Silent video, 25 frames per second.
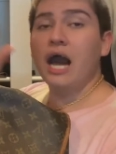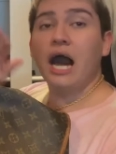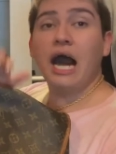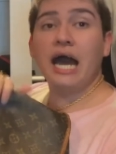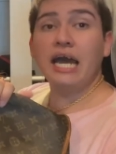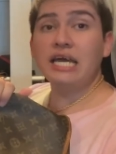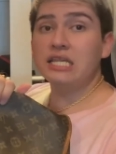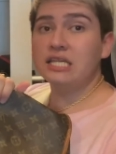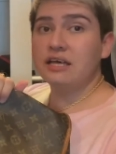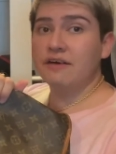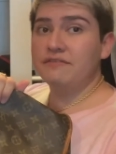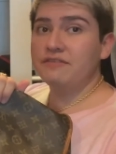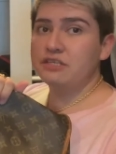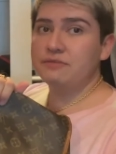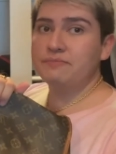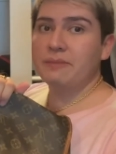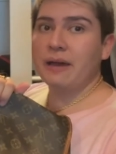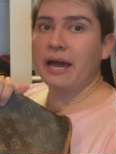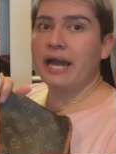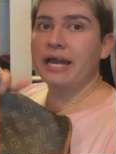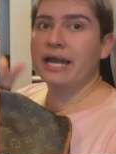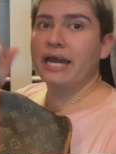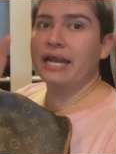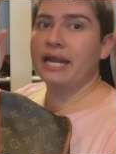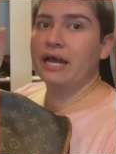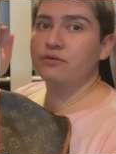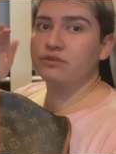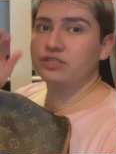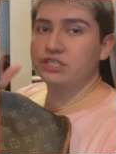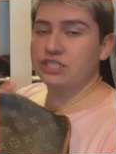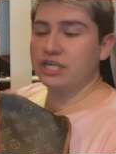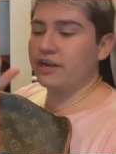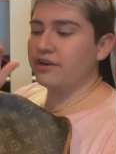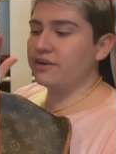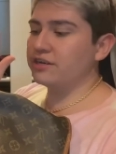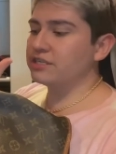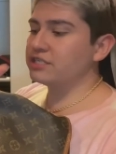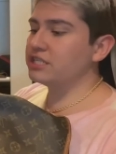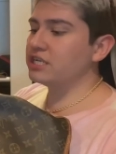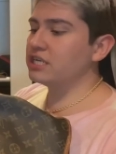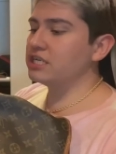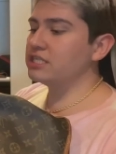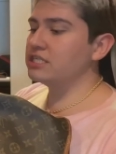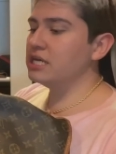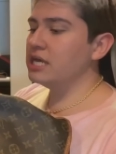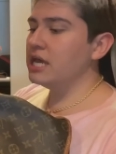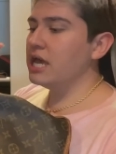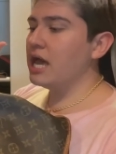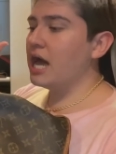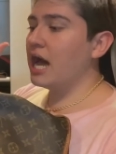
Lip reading: I love this bag, and I will cherish this.